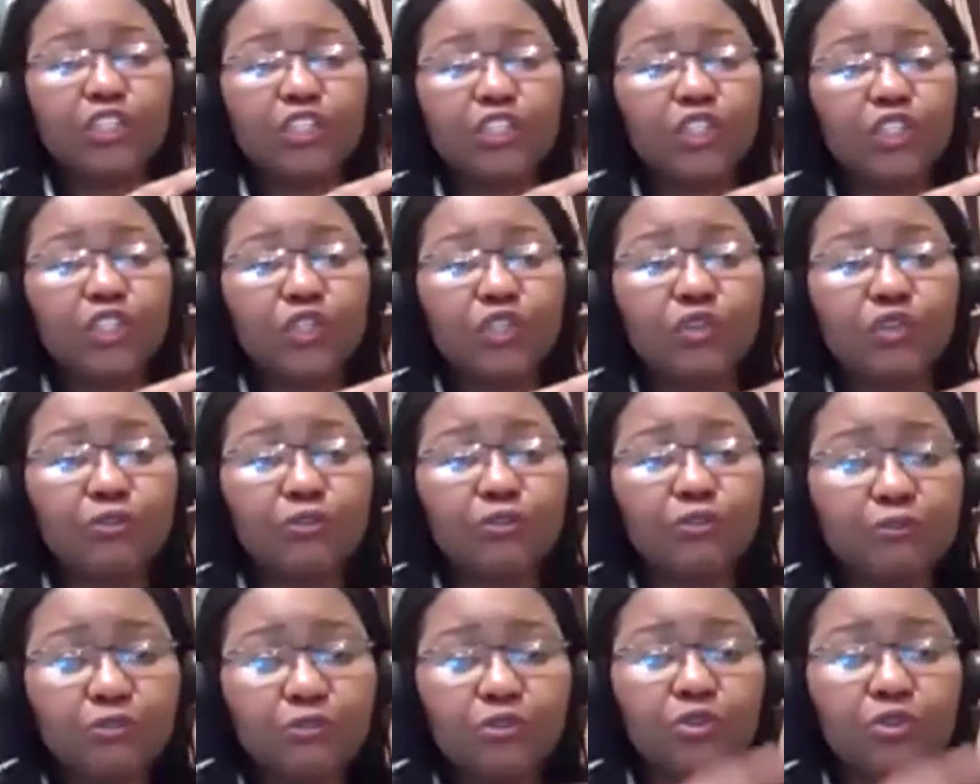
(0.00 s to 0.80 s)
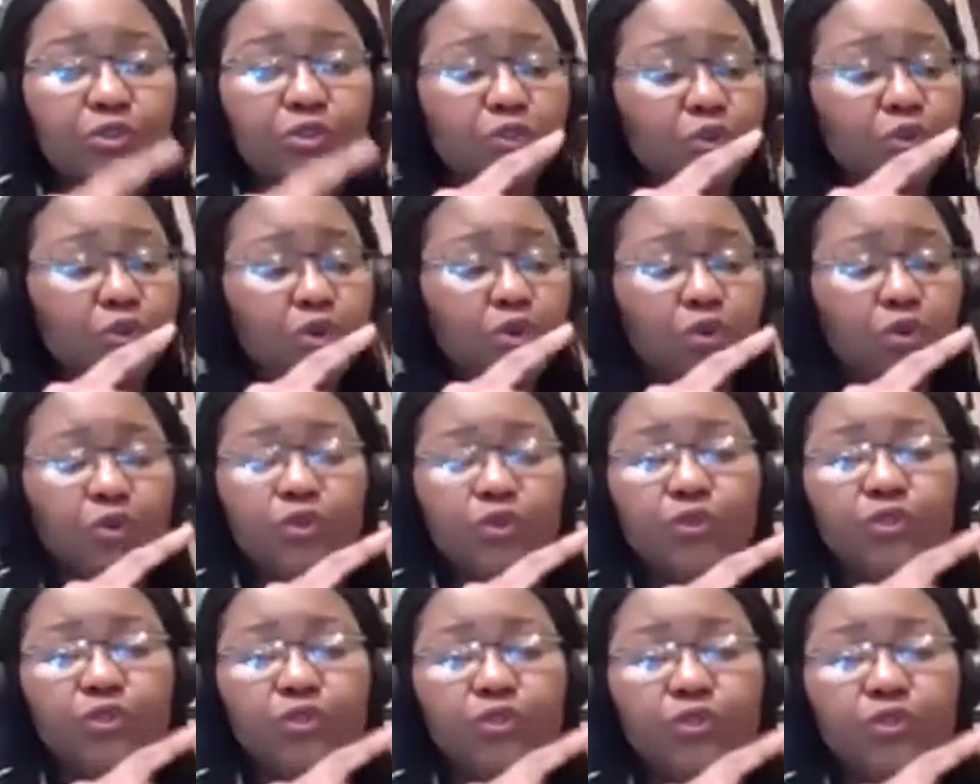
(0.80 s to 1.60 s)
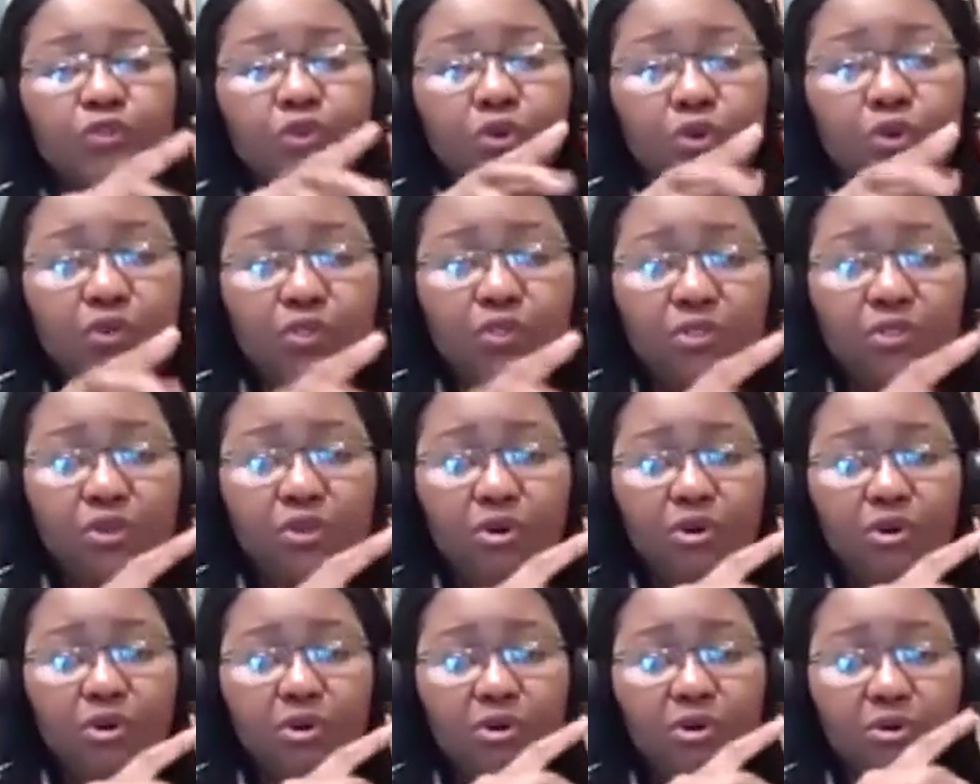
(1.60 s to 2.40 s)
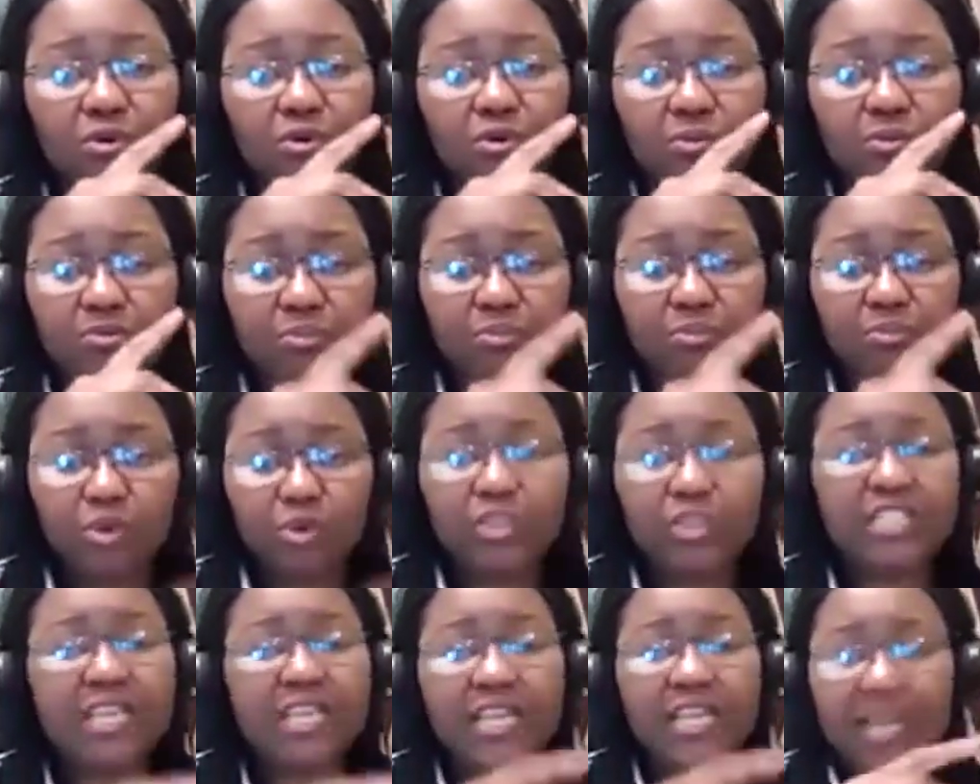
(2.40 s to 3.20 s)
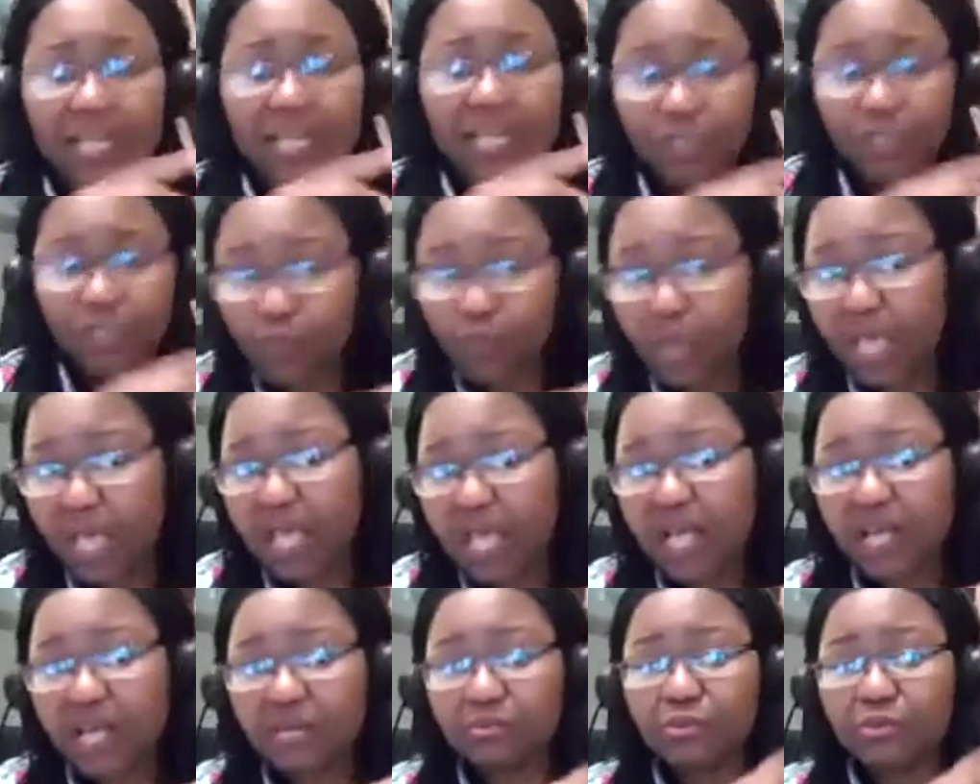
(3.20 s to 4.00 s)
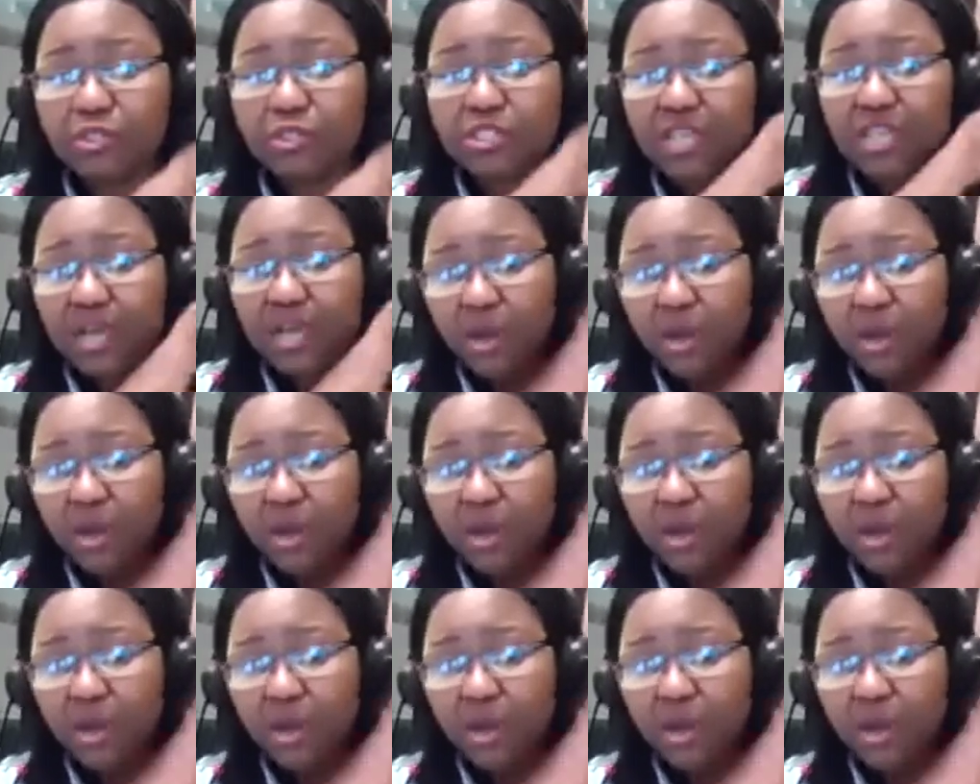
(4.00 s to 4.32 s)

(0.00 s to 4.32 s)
you know, fructose, or your protein as well,